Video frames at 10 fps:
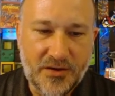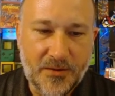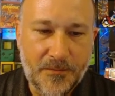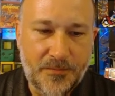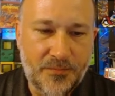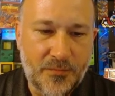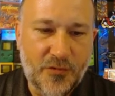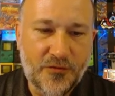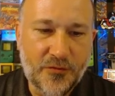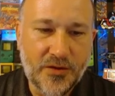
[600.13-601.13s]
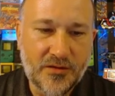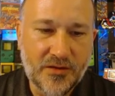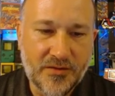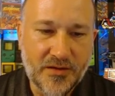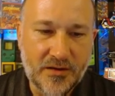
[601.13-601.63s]
Now, before you
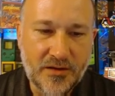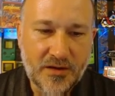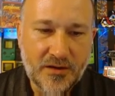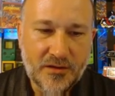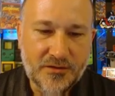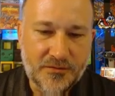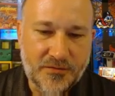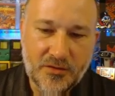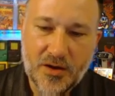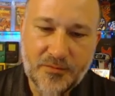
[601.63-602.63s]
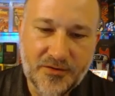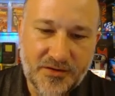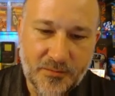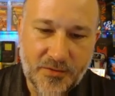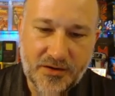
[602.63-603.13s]
click that, there's a few
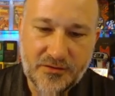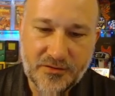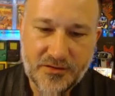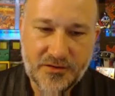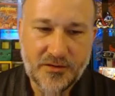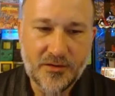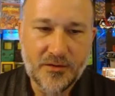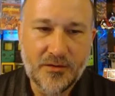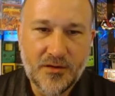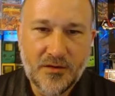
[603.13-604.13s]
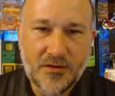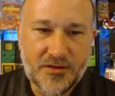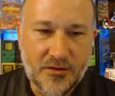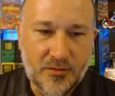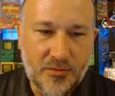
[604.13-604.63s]
options that might interest you here.
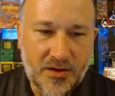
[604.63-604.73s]
So we